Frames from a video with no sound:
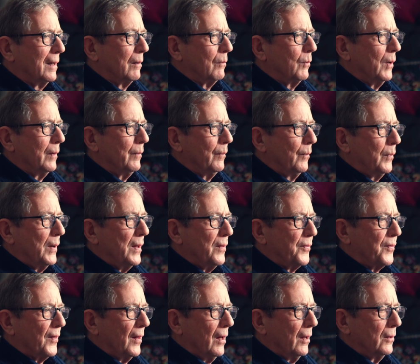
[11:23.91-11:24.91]
one
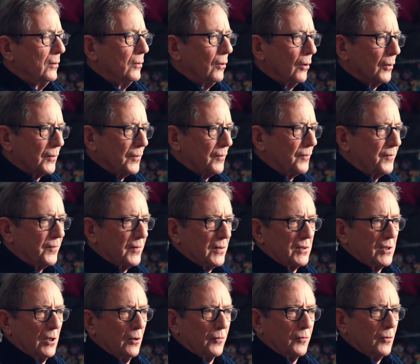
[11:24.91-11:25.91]
with a lot of
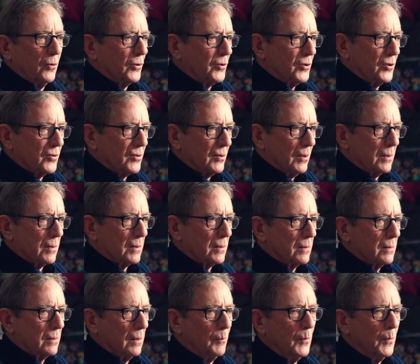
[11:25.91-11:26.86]
self consciousness.